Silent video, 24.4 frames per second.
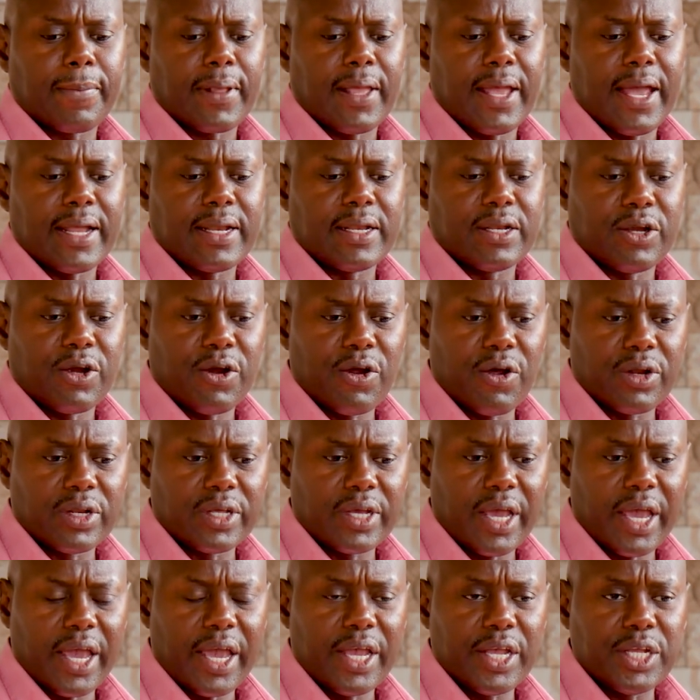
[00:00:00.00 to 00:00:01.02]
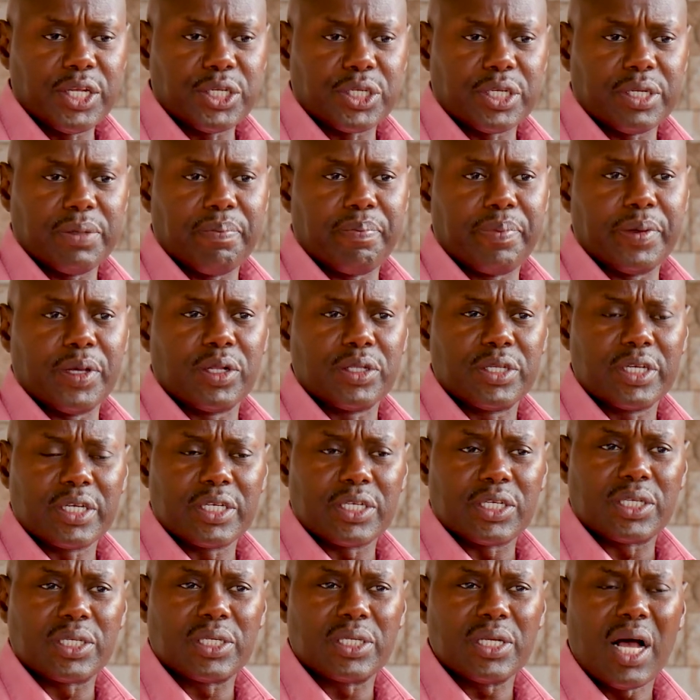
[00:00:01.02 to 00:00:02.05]
at an early age and building a
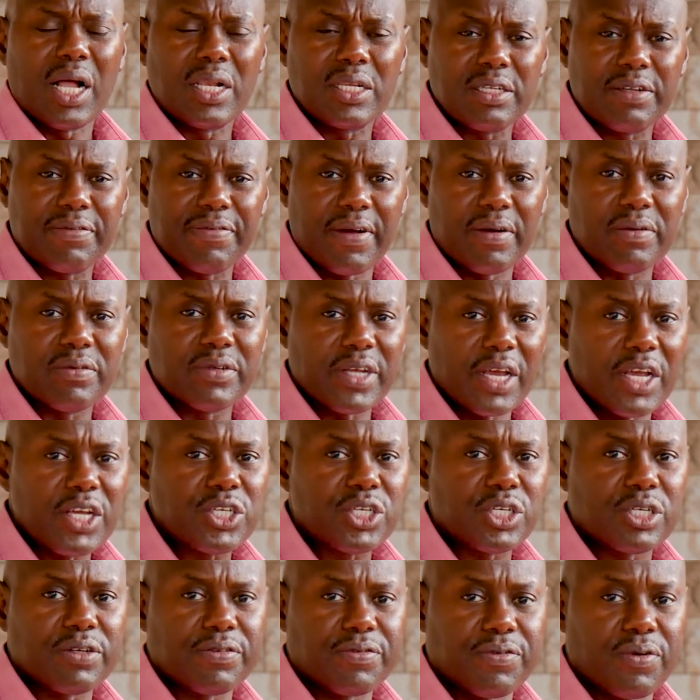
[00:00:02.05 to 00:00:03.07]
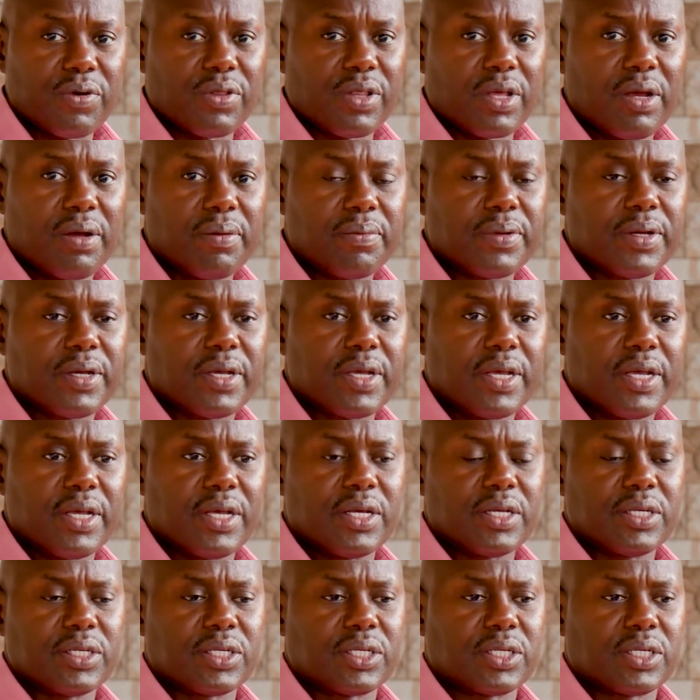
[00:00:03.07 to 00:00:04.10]
solid foundation for them
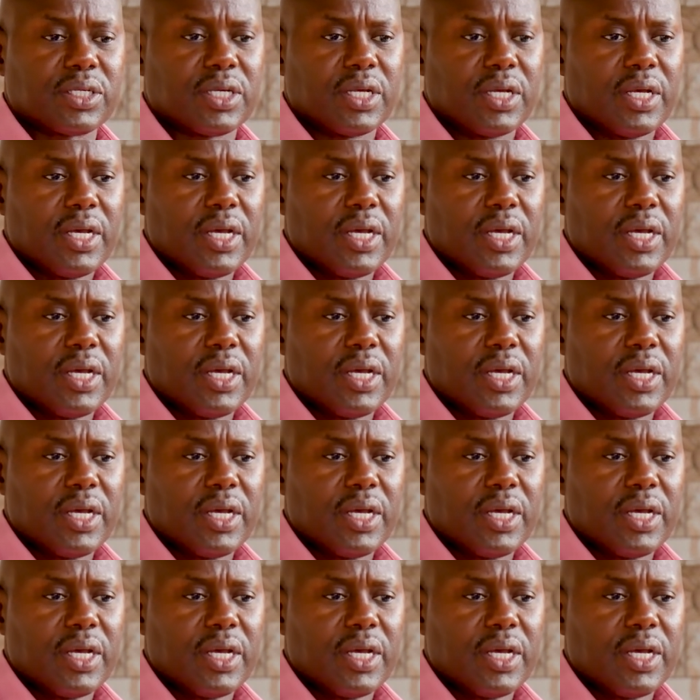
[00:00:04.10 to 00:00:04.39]
is,